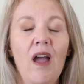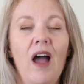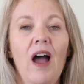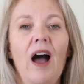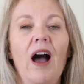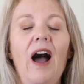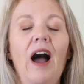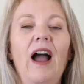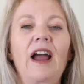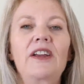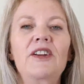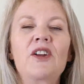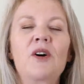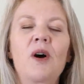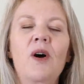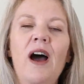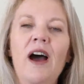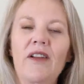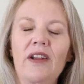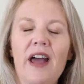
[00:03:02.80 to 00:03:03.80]
I know
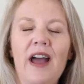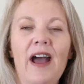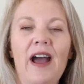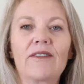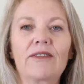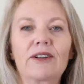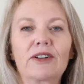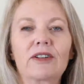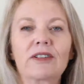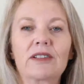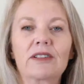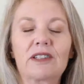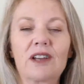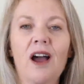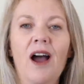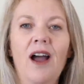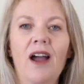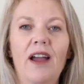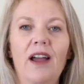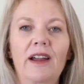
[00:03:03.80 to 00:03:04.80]
how to have a good
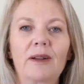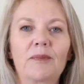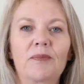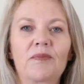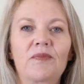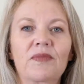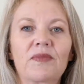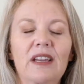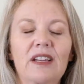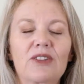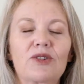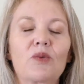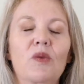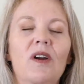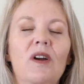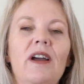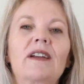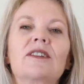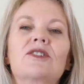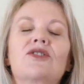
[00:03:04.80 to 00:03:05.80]
time, is
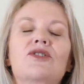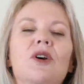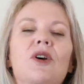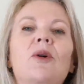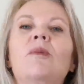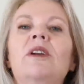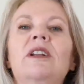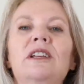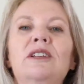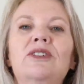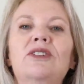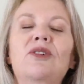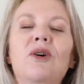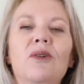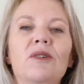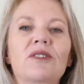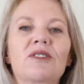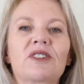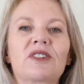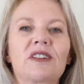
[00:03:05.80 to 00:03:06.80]
what so many
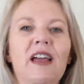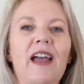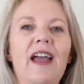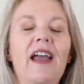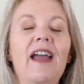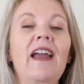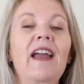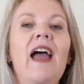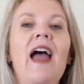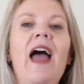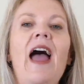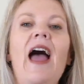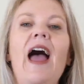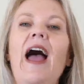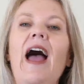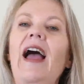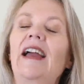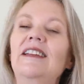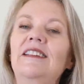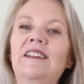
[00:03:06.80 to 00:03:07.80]
souls say.
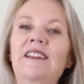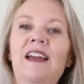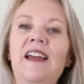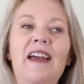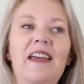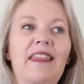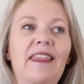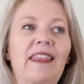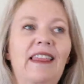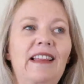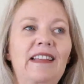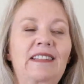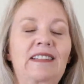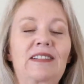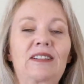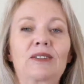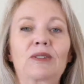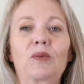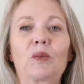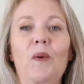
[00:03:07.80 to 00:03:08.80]
And yet this
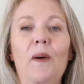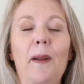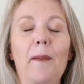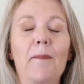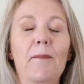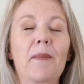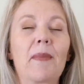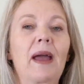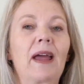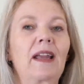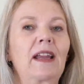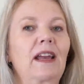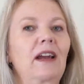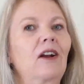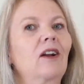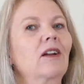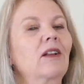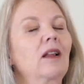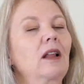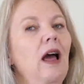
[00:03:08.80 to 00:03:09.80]
is what many
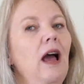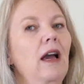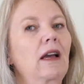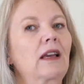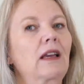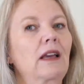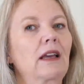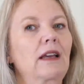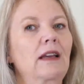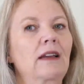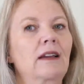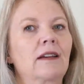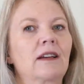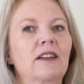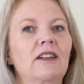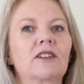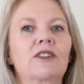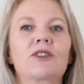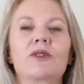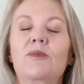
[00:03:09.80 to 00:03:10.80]
are lacking,
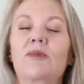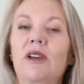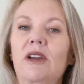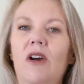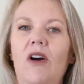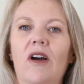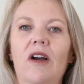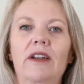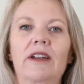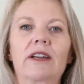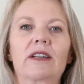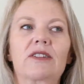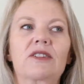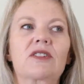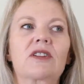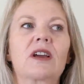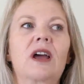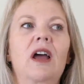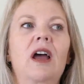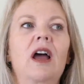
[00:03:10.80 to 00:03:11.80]
to be
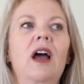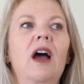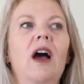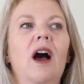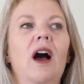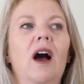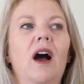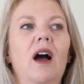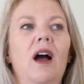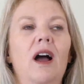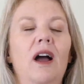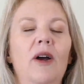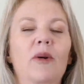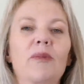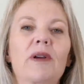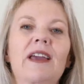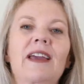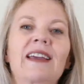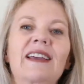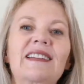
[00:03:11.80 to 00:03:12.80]
honest.
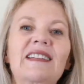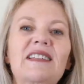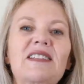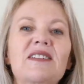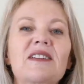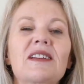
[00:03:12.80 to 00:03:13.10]
It's